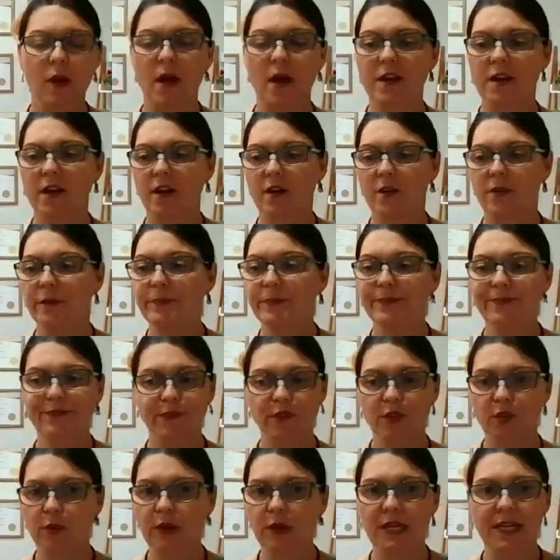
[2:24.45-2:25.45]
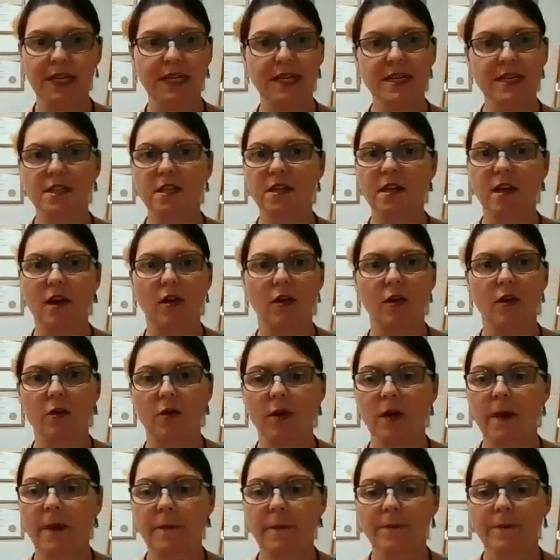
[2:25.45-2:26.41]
I know 20 years ago,